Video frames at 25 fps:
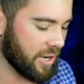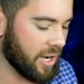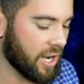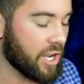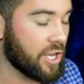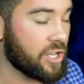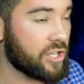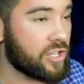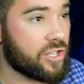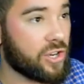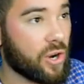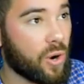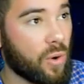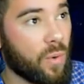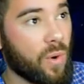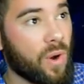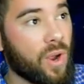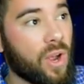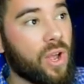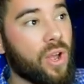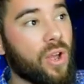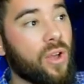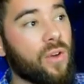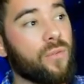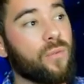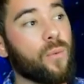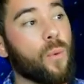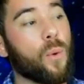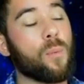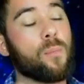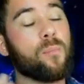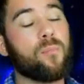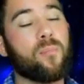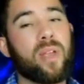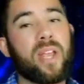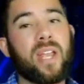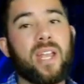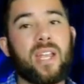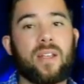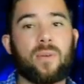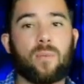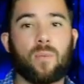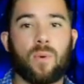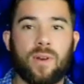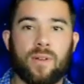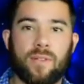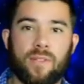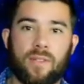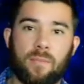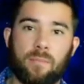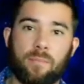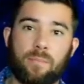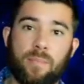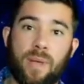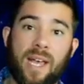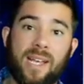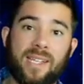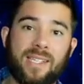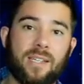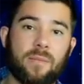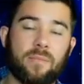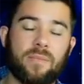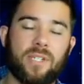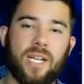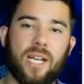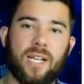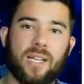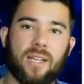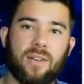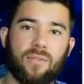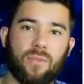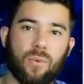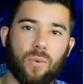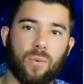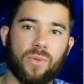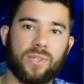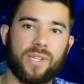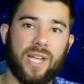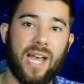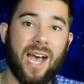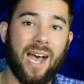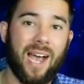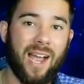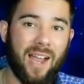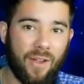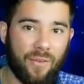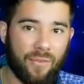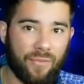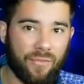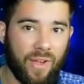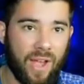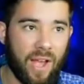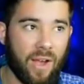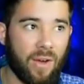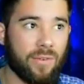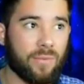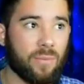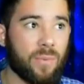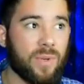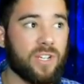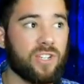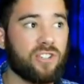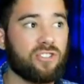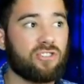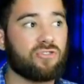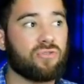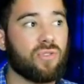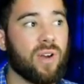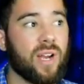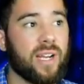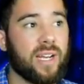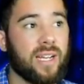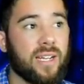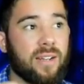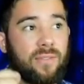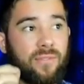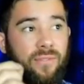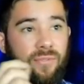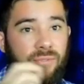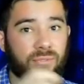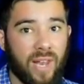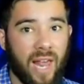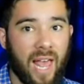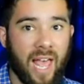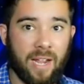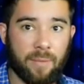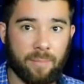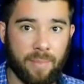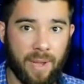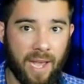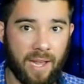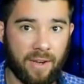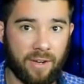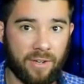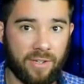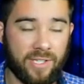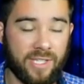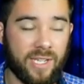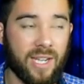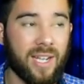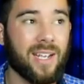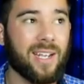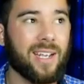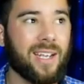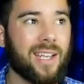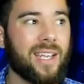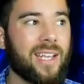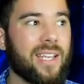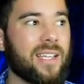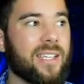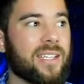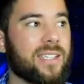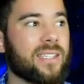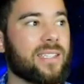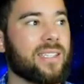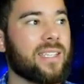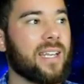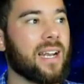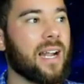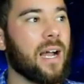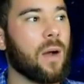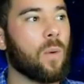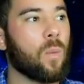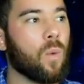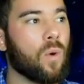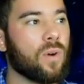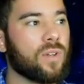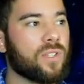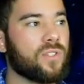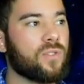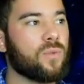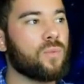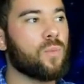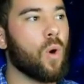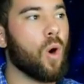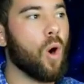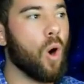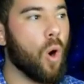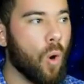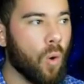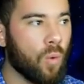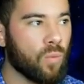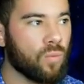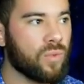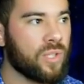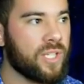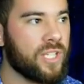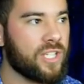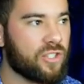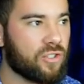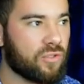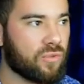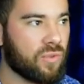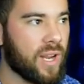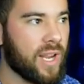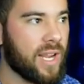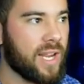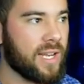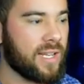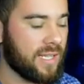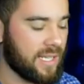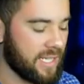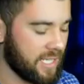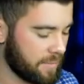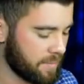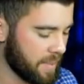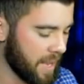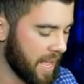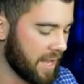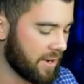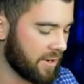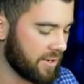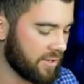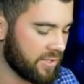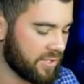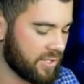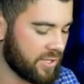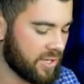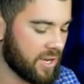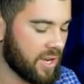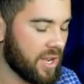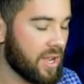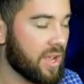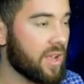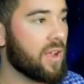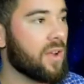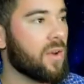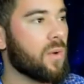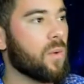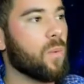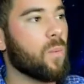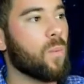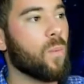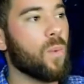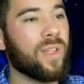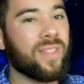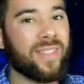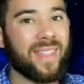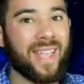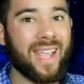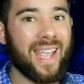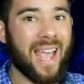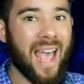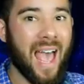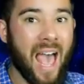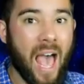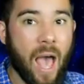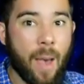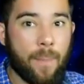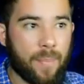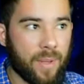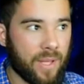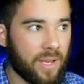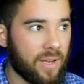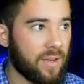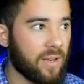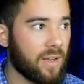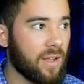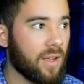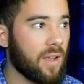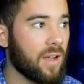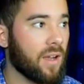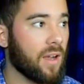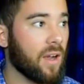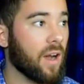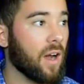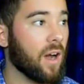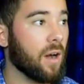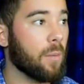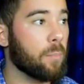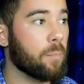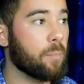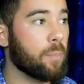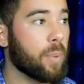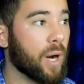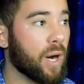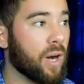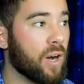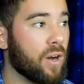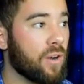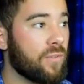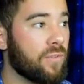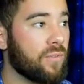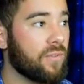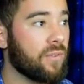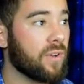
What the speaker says: So for me, one of the best objective rules I have found when trading flag patterns is that I want to only trade these patterns when they happen above